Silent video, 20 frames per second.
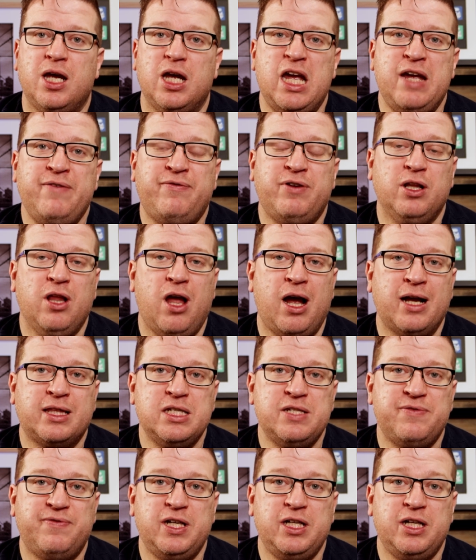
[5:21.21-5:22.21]
If you like
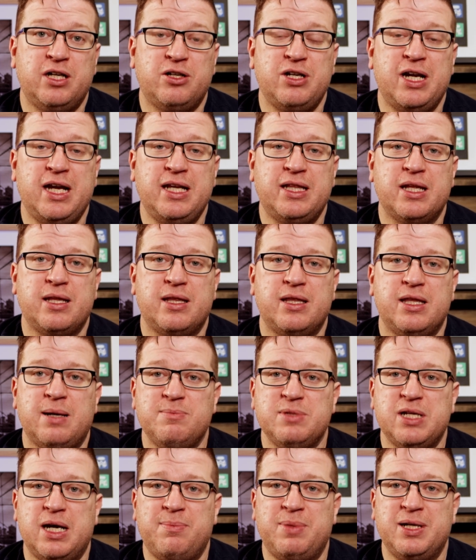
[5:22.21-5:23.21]
this video, hit the
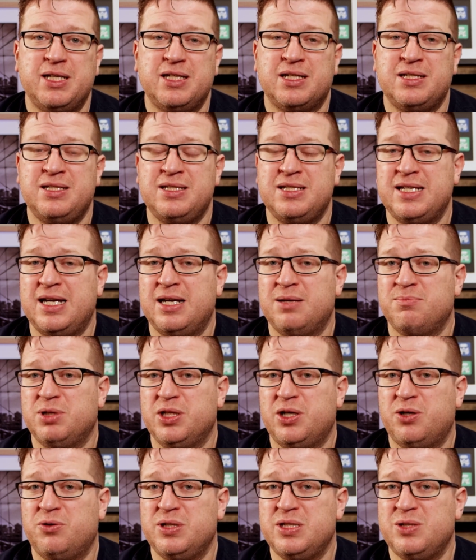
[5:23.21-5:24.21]
thumbs up button down
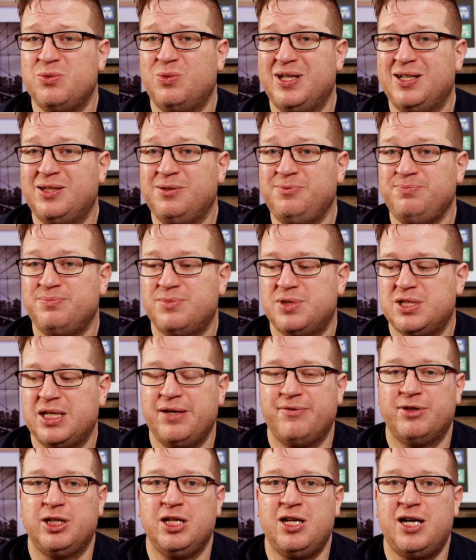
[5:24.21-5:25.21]
below as well to
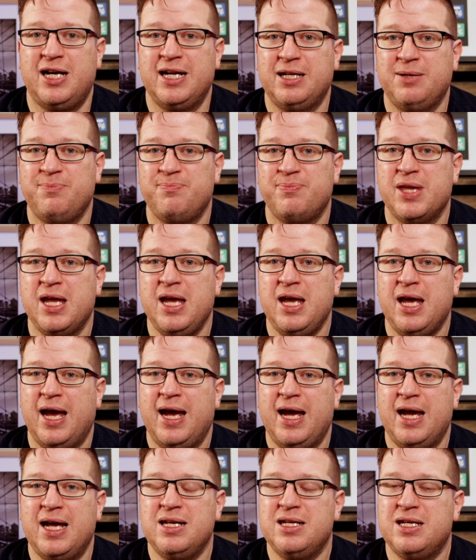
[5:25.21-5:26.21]
give it a like.
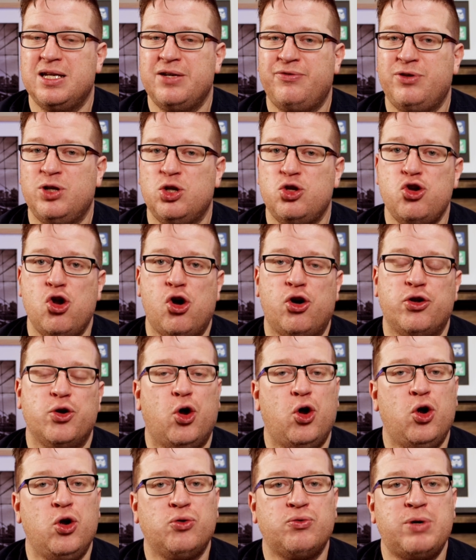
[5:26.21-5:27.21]
And if you're not
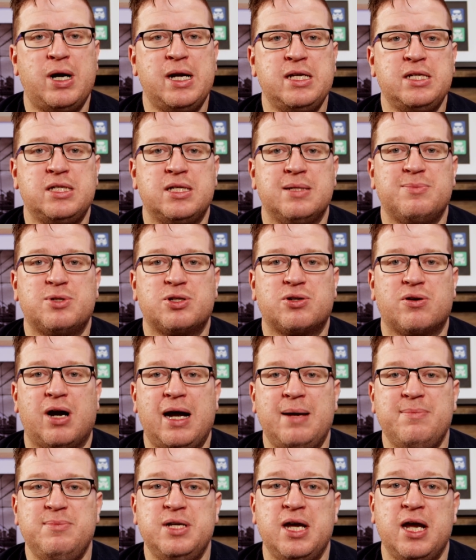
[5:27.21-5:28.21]
already
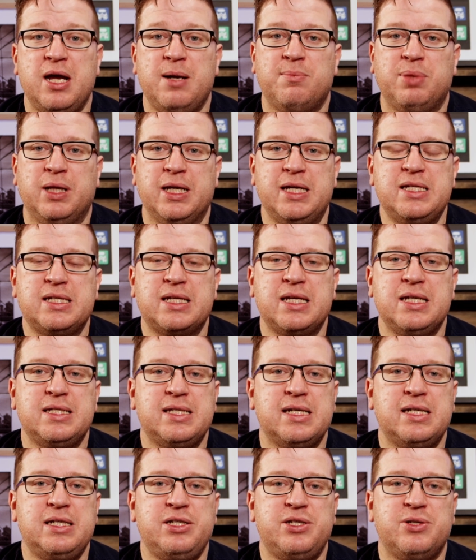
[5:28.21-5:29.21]
subscribed, please
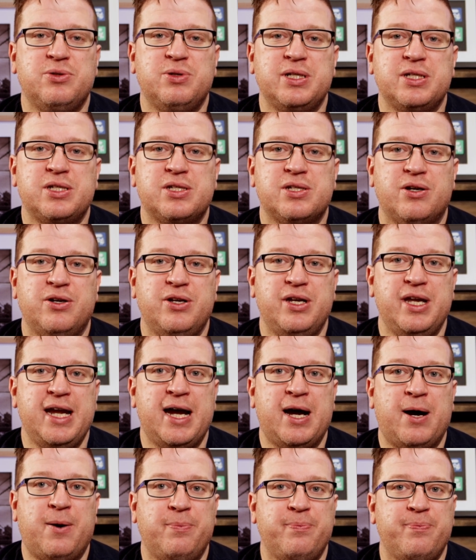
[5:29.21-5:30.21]
consider doing so
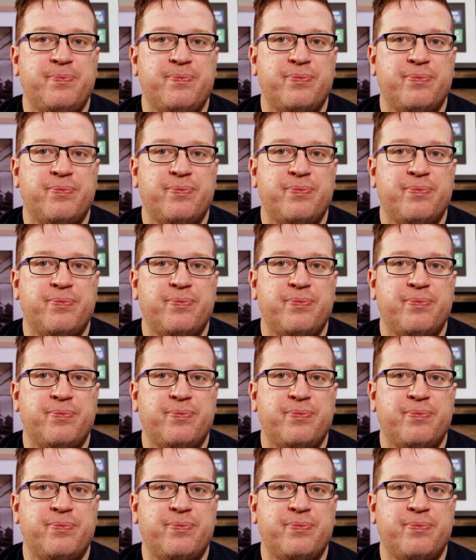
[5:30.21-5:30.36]
now.